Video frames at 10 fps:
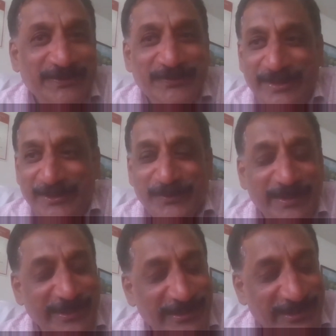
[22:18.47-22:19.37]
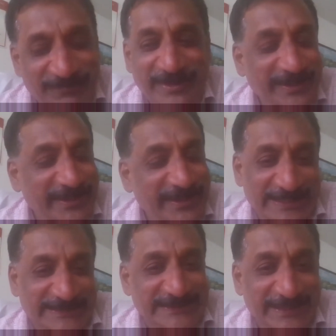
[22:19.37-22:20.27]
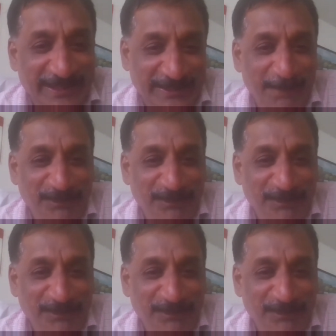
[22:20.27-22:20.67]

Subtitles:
they took a different direction at that time.